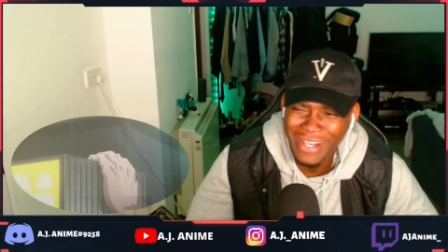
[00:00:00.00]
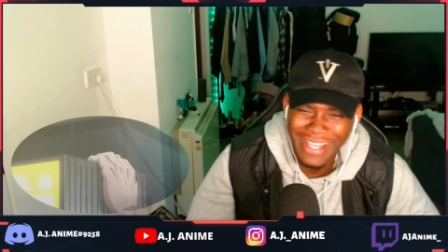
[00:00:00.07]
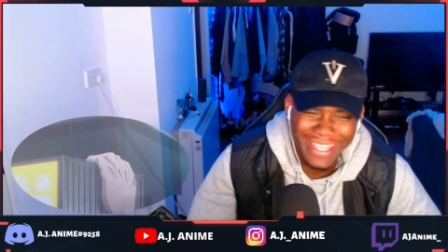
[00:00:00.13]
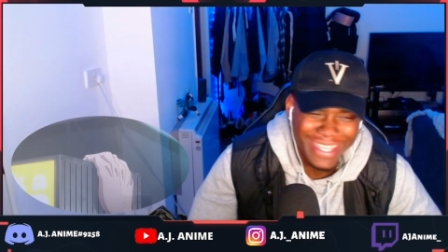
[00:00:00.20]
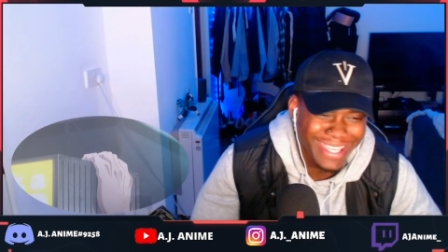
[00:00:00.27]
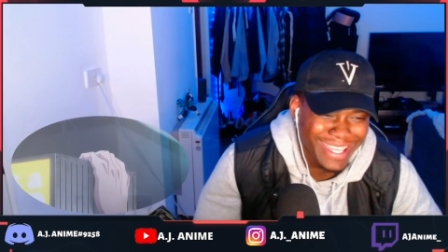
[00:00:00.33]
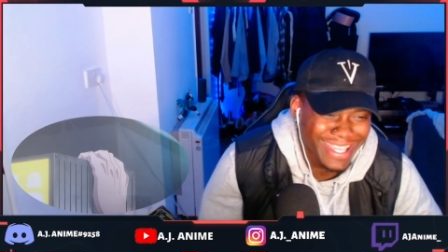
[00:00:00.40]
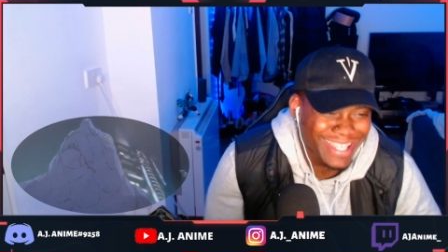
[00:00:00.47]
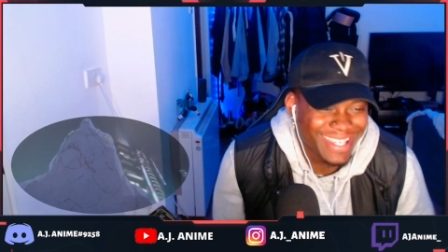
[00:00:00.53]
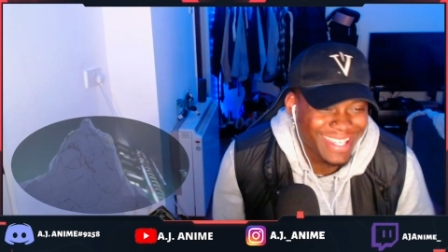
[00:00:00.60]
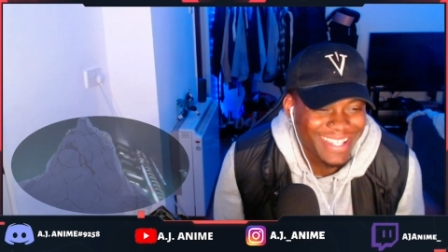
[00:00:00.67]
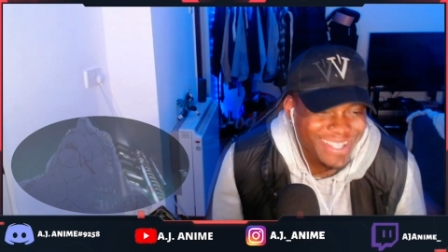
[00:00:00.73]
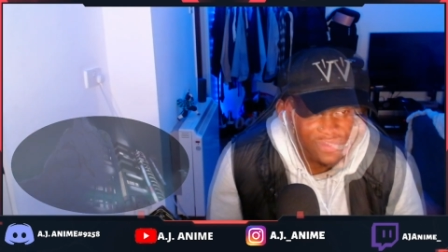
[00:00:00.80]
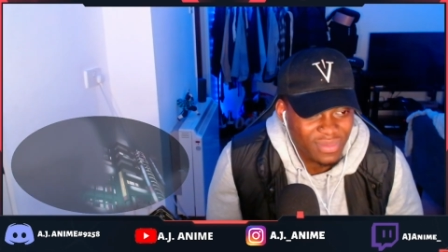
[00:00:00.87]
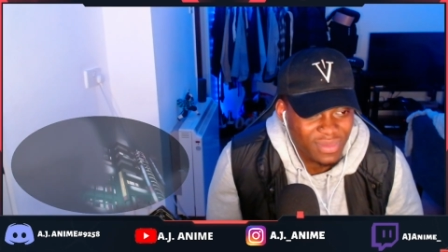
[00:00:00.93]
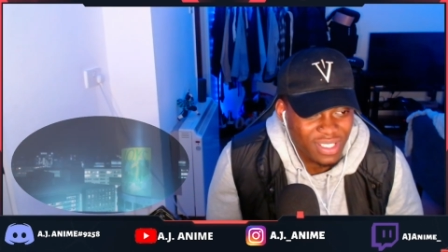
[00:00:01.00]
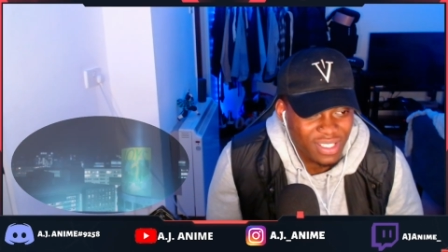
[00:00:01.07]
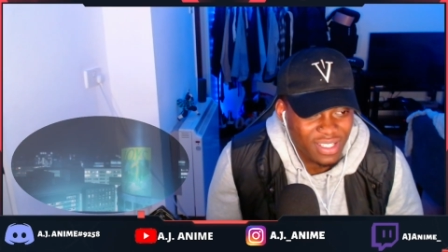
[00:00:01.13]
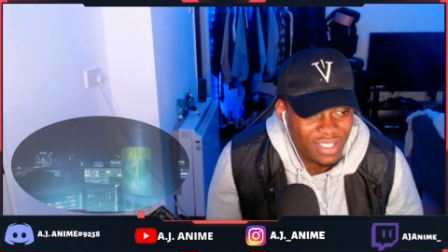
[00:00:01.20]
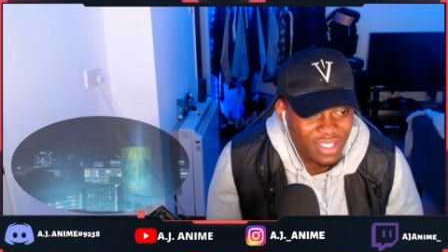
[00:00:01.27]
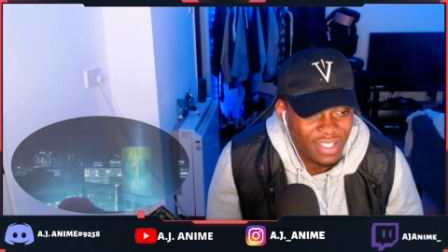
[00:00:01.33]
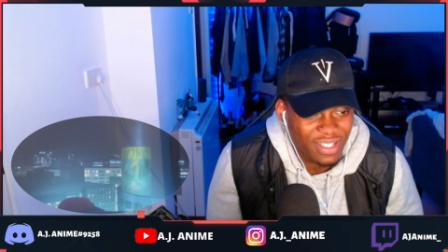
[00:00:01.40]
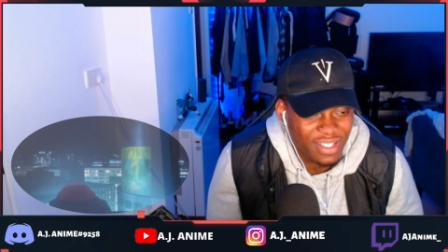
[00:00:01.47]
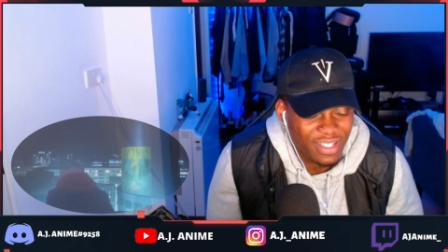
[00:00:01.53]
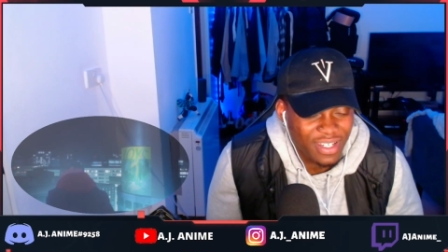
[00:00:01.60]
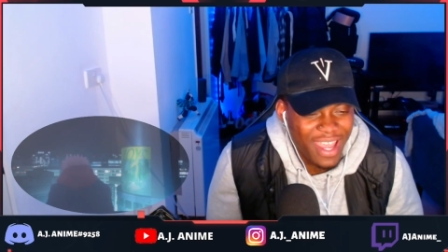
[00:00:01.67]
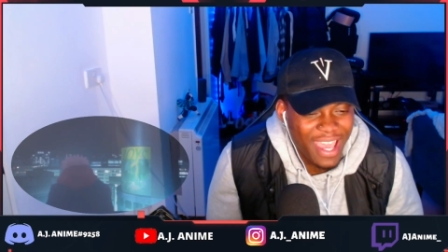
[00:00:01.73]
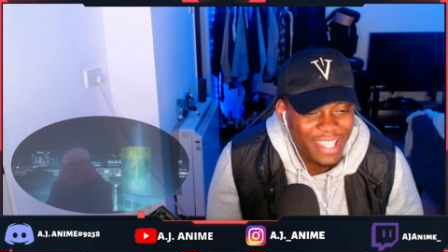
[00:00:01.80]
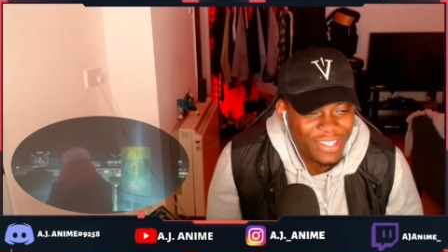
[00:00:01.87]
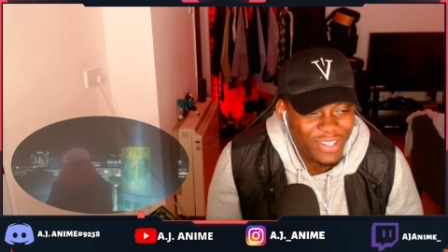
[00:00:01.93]
a kick.
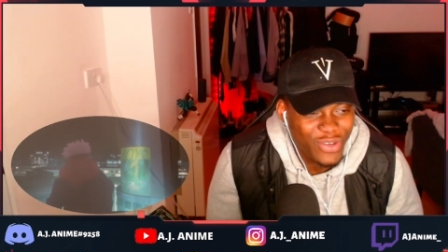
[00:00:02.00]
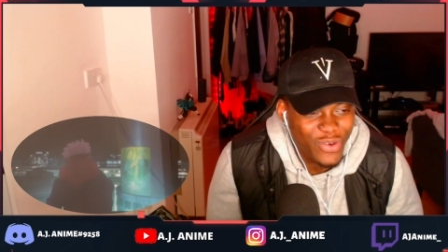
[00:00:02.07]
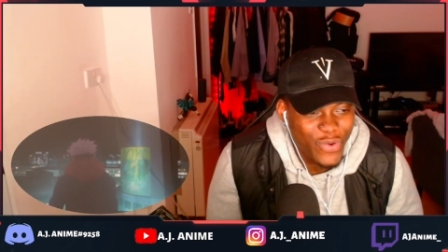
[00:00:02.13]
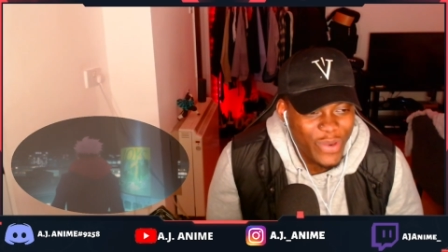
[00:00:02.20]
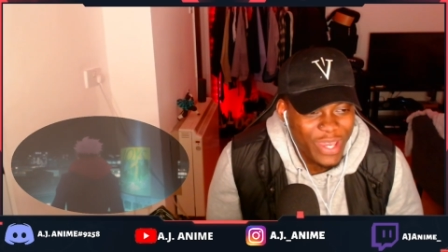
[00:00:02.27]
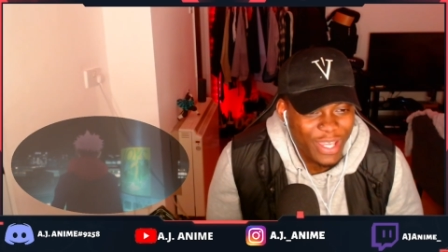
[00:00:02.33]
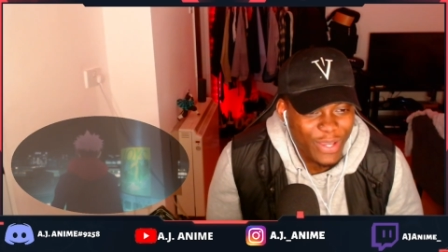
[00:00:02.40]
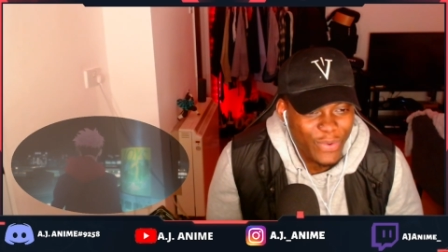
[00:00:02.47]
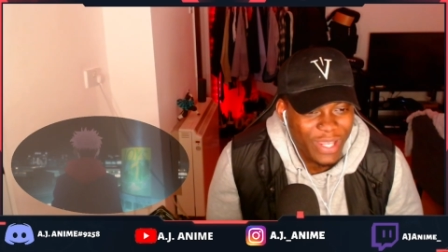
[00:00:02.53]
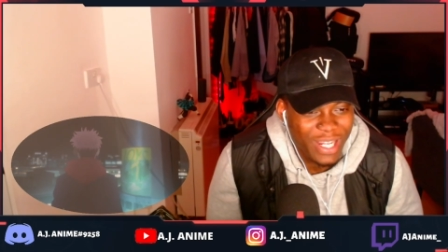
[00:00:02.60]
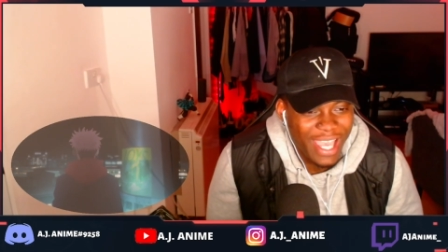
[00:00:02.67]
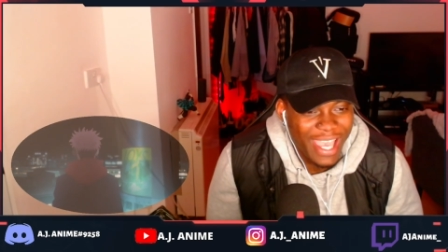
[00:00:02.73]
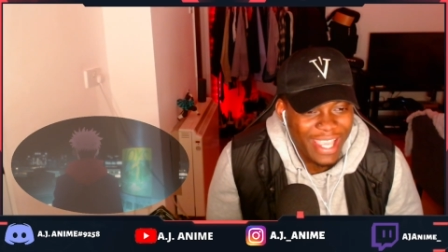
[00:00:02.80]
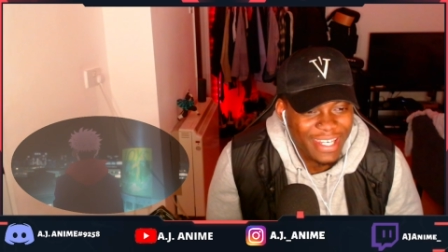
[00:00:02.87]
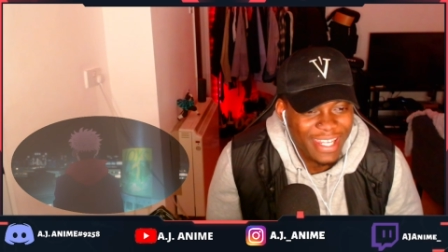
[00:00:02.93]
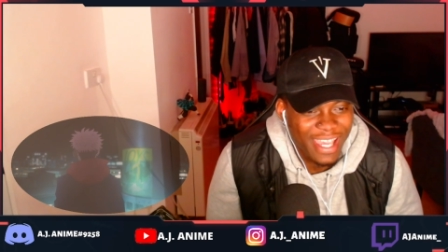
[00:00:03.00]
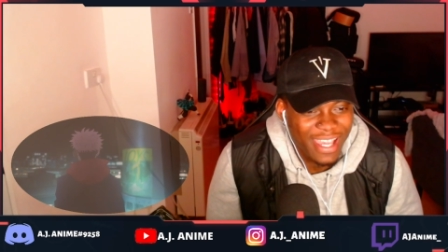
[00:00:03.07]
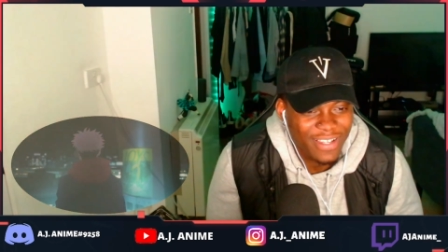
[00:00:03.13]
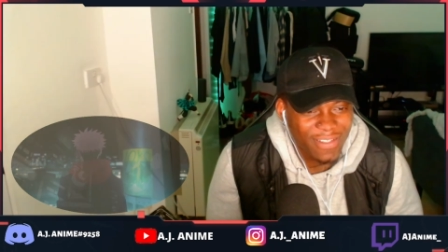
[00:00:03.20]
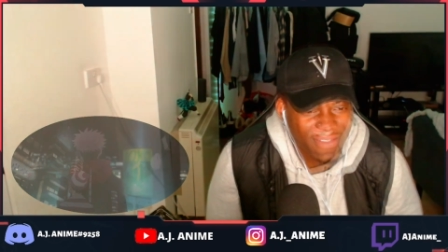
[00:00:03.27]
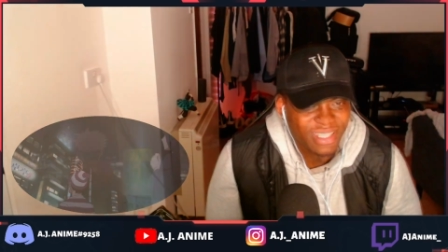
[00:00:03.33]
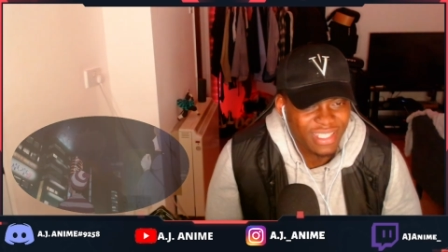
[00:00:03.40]
Nice and quick, we like that.